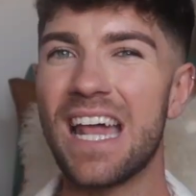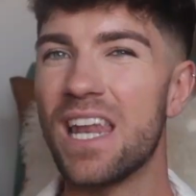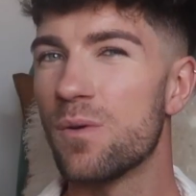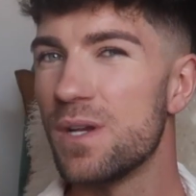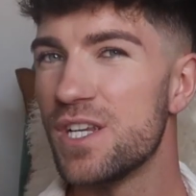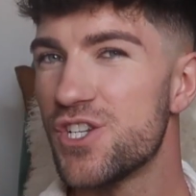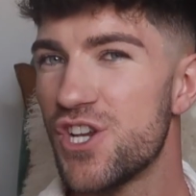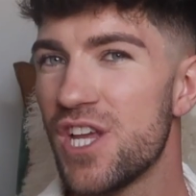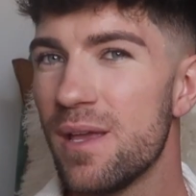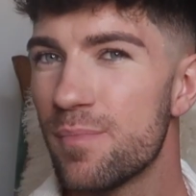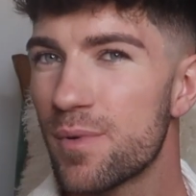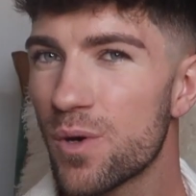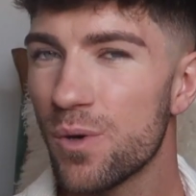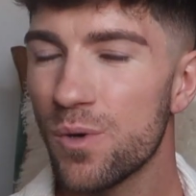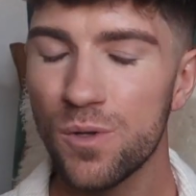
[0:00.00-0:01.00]
yellowy
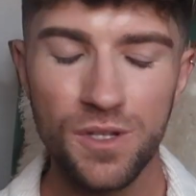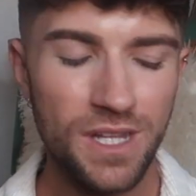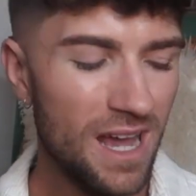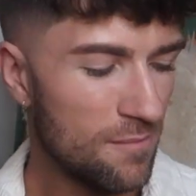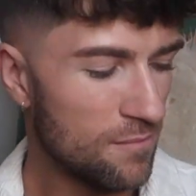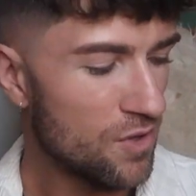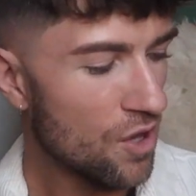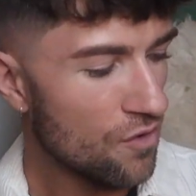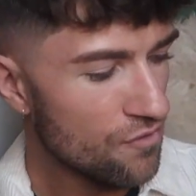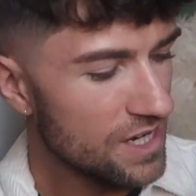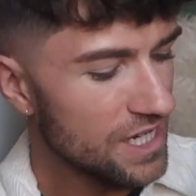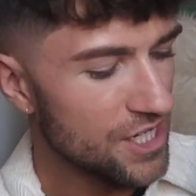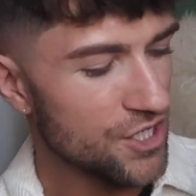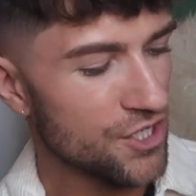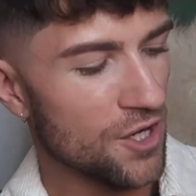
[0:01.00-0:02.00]
cheap gold. I'm not
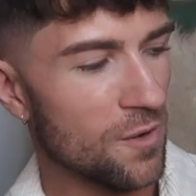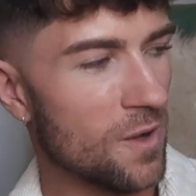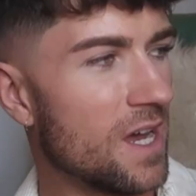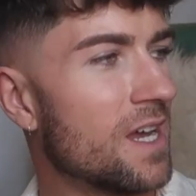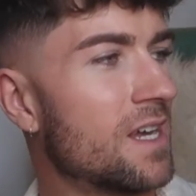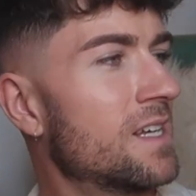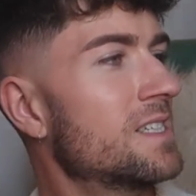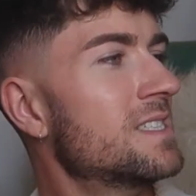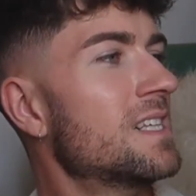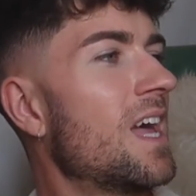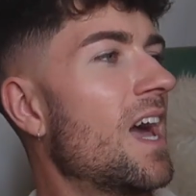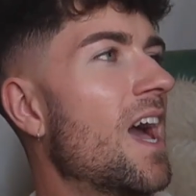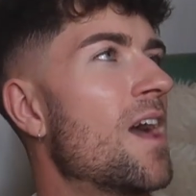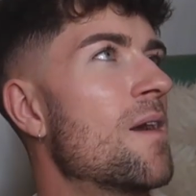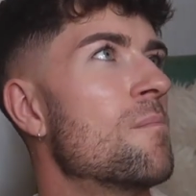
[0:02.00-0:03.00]
really sure.
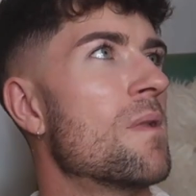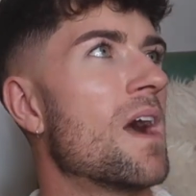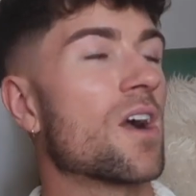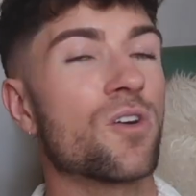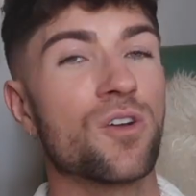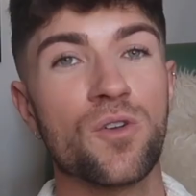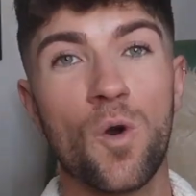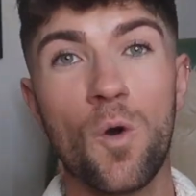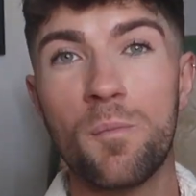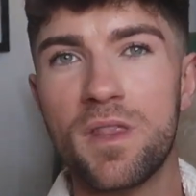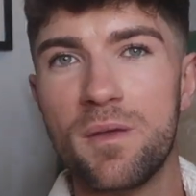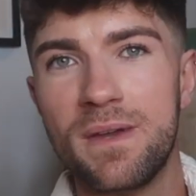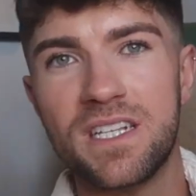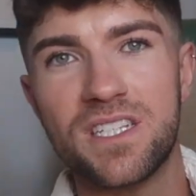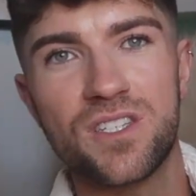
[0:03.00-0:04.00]
I couldn't
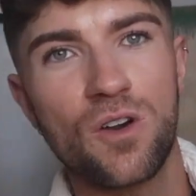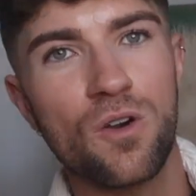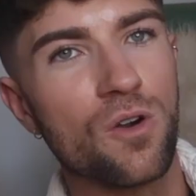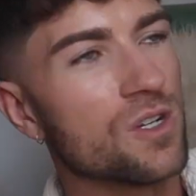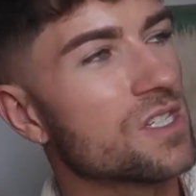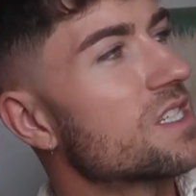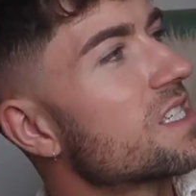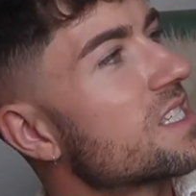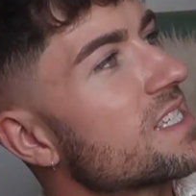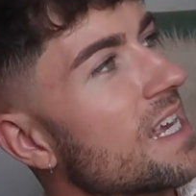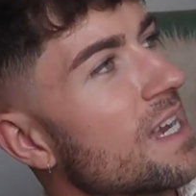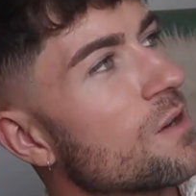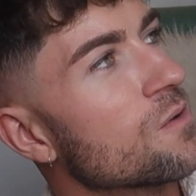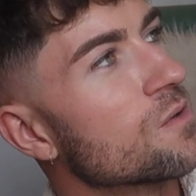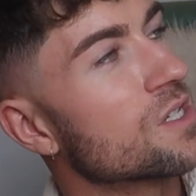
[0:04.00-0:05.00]
open them in store because it's
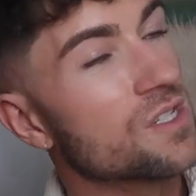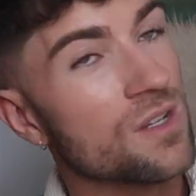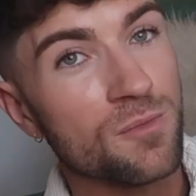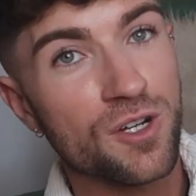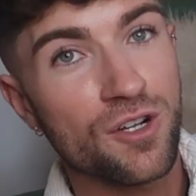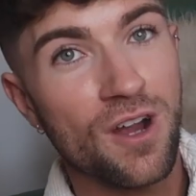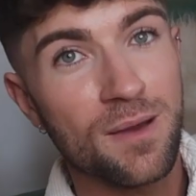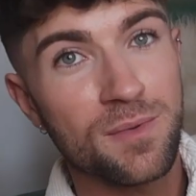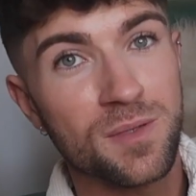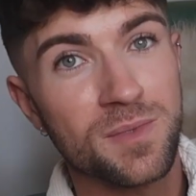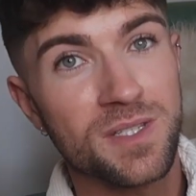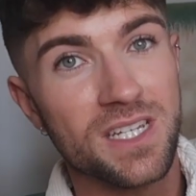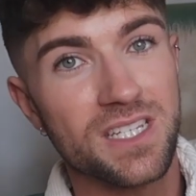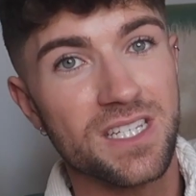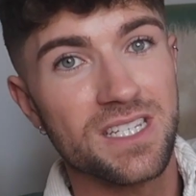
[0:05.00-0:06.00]
sealed. So I'm going to grab
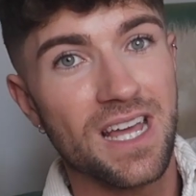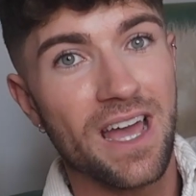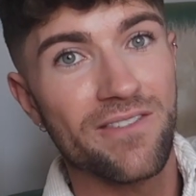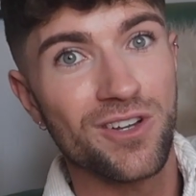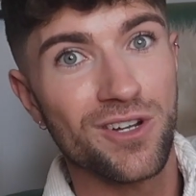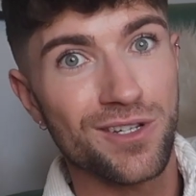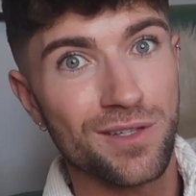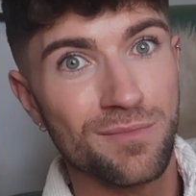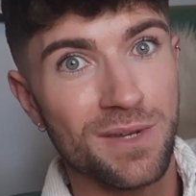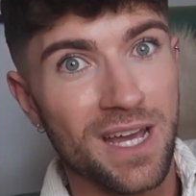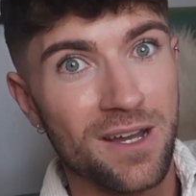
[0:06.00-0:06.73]
some scissors and have a look at them